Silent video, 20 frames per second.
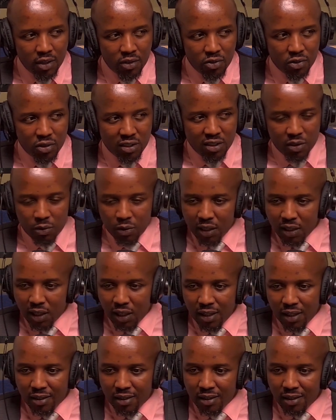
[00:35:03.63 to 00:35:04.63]
is in
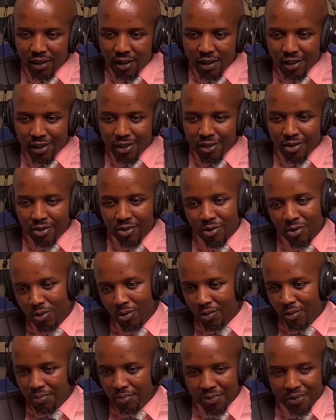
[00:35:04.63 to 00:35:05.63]
Westlands. So
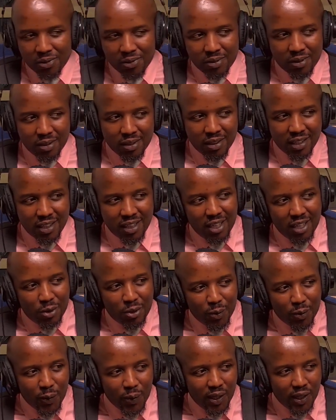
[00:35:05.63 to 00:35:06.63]
how
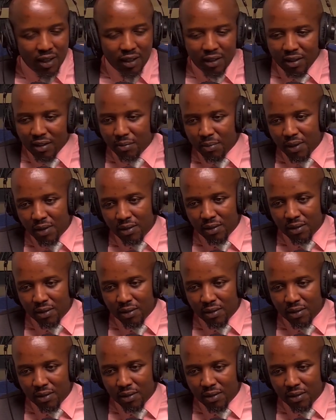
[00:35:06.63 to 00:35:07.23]
will we get this person?